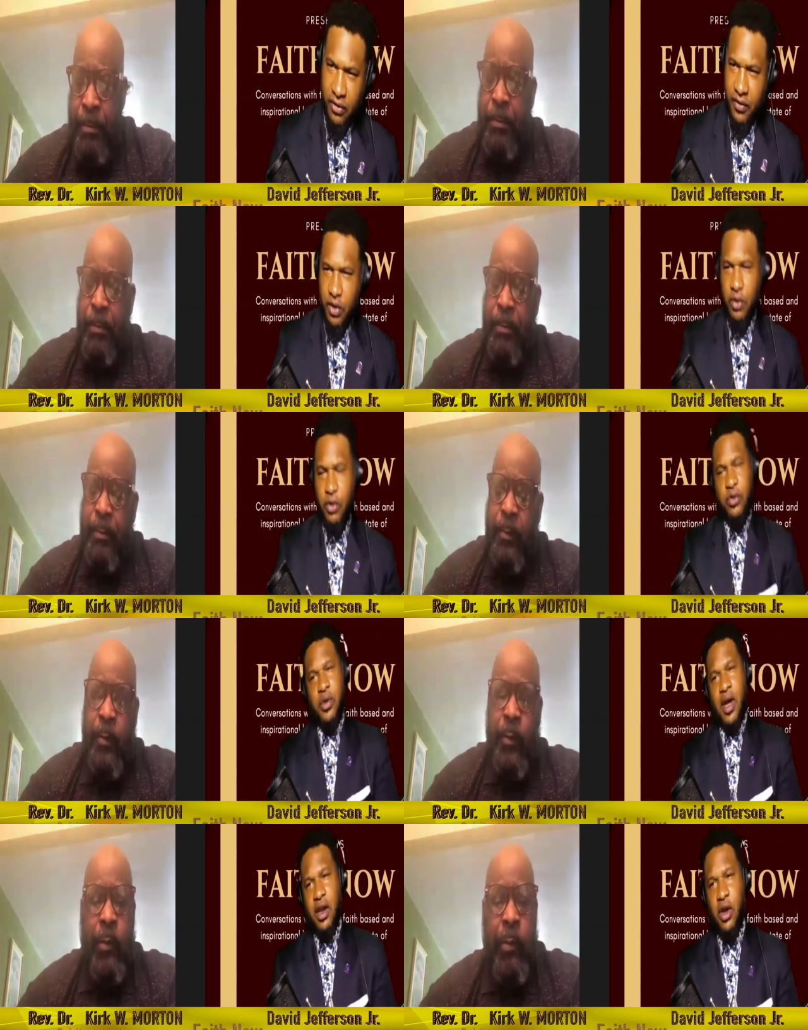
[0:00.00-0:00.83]
Speaker 1: of you who do
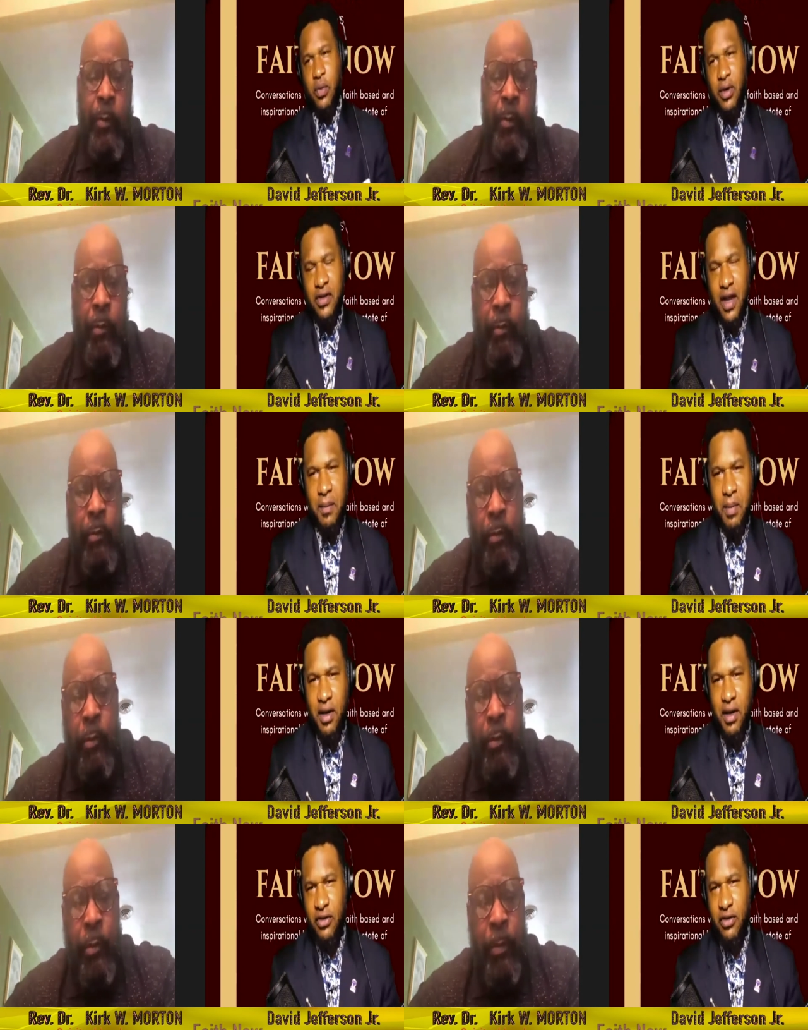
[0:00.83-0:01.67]
not know, we're taping
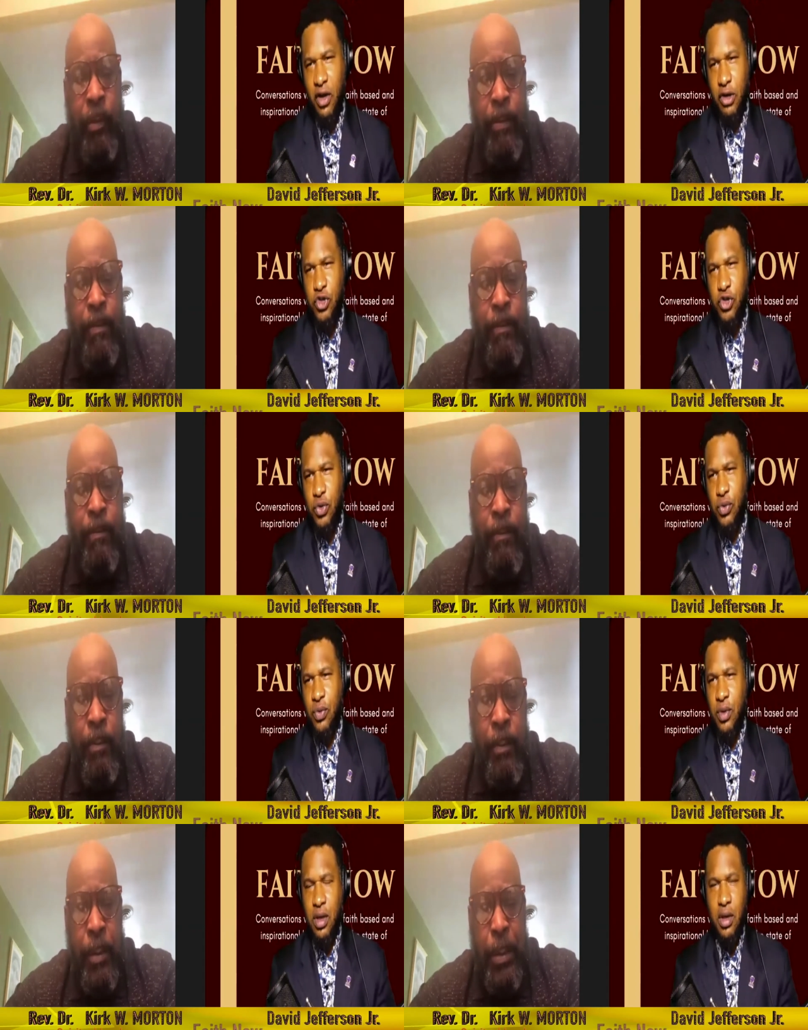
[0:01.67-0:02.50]
this on
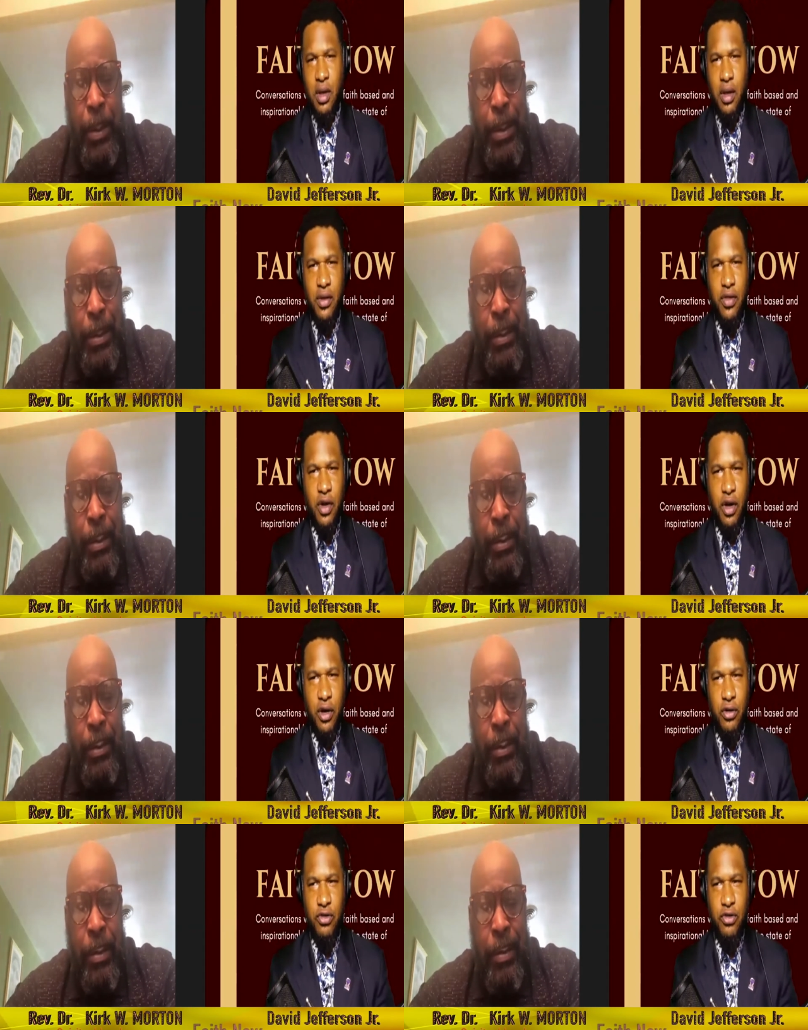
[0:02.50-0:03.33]
June
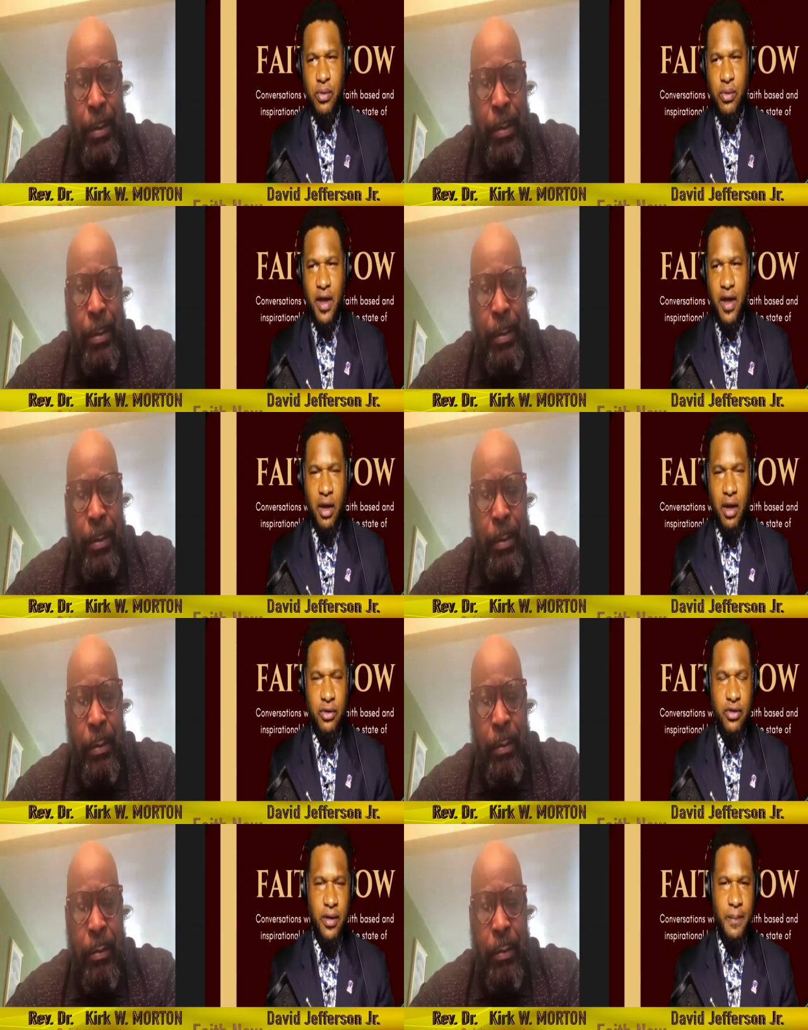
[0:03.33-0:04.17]
3rd,
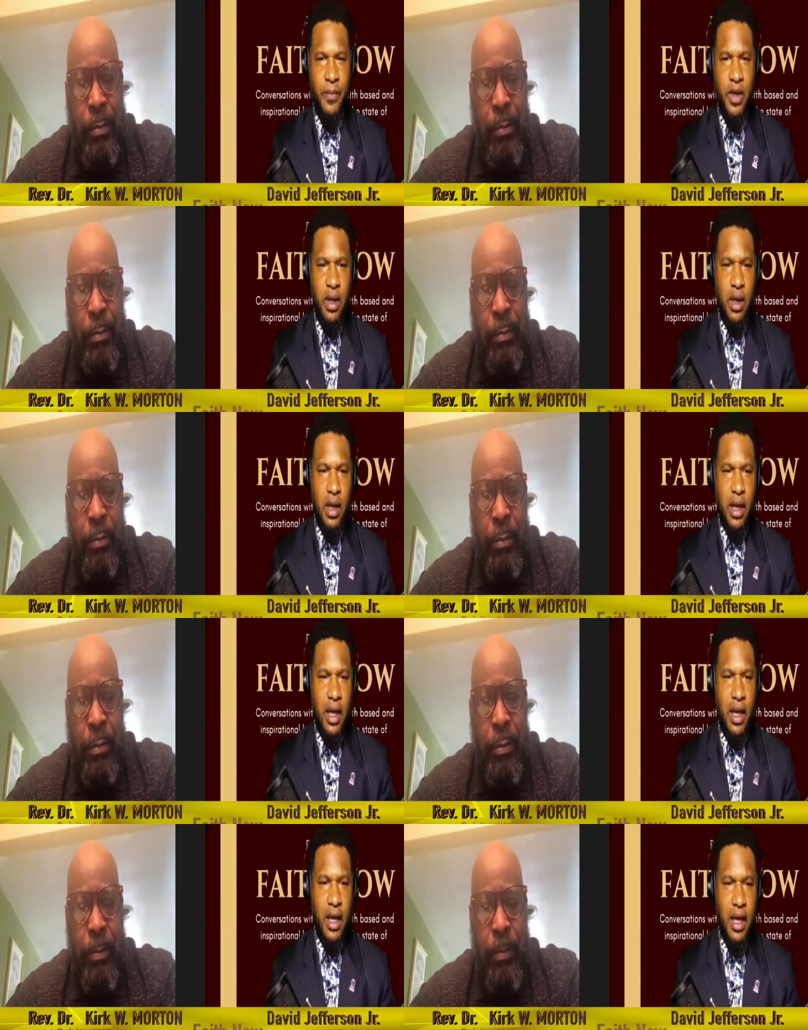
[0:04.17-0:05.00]

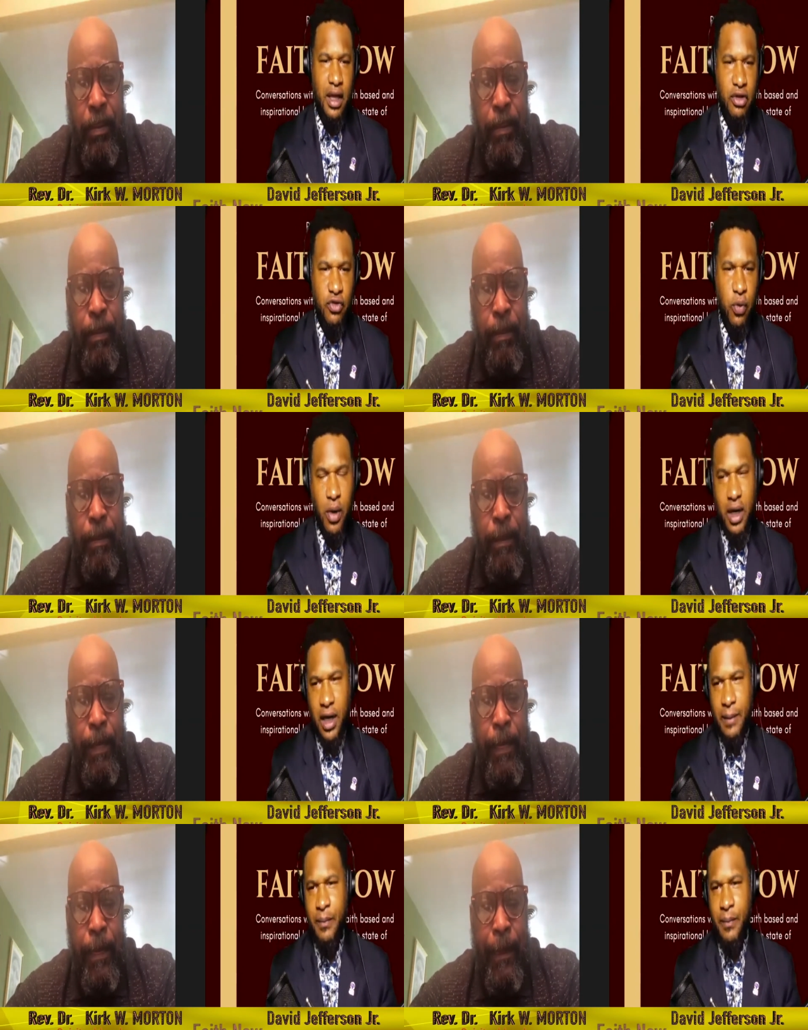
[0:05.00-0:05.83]

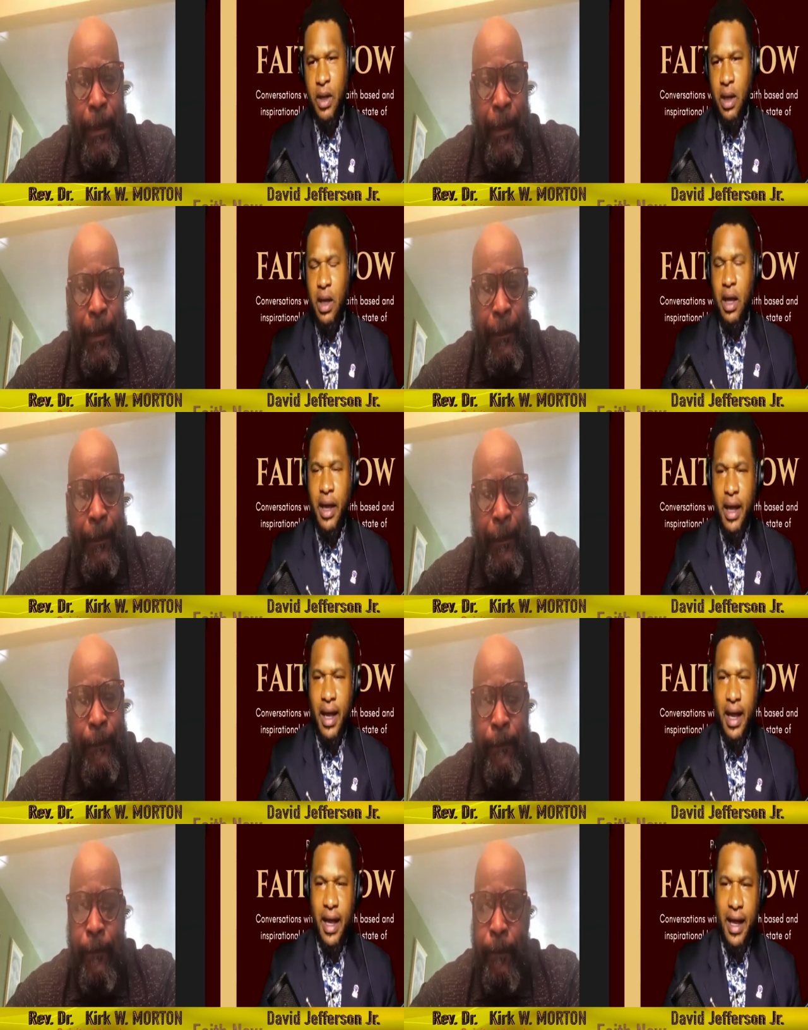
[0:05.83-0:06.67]
2020.
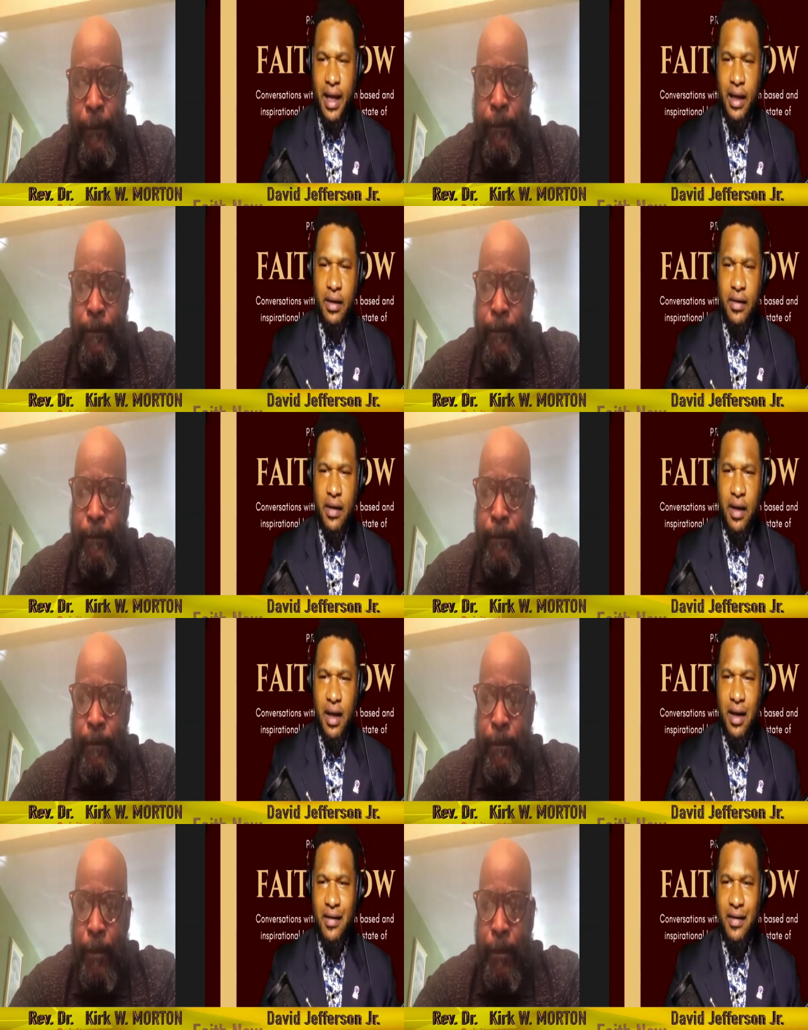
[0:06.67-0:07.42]
And it is